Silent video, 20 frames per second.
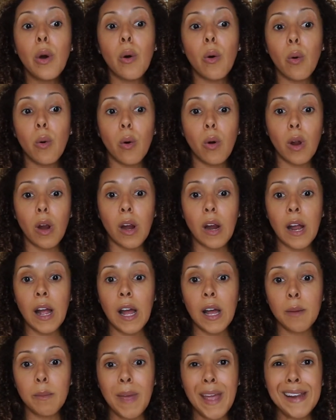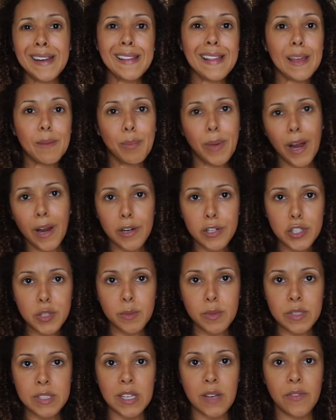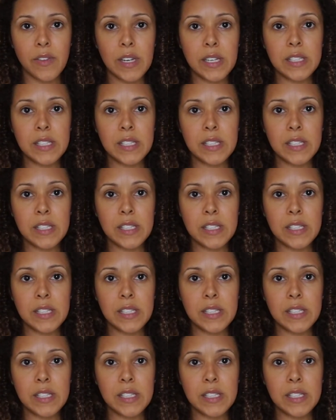or any like perishable stuff that